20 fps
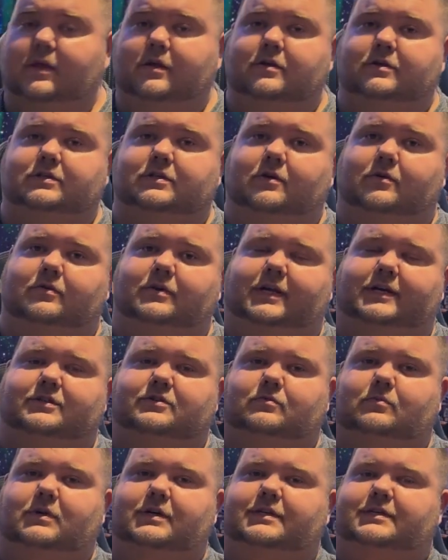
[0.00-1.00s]
So
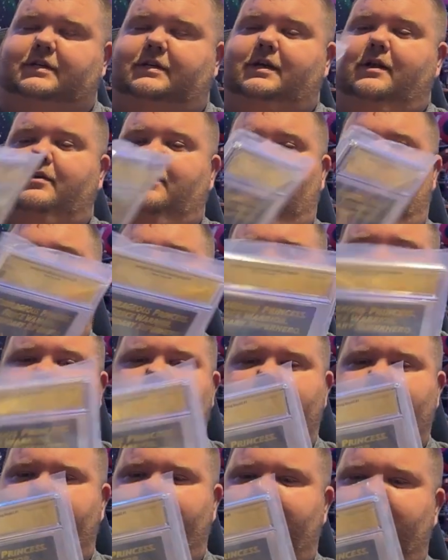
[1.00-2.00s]
next one is another
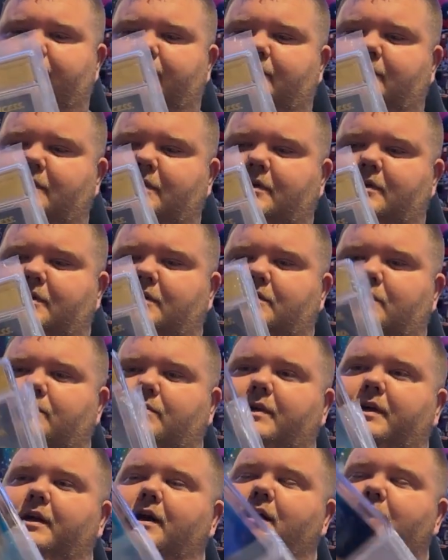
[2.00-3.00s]
autograph.
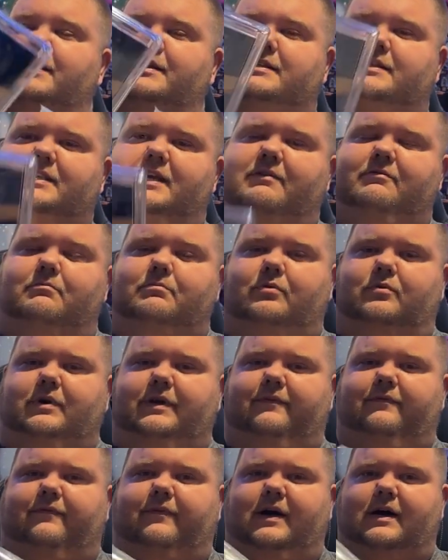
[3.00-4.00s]
We got a 7.5.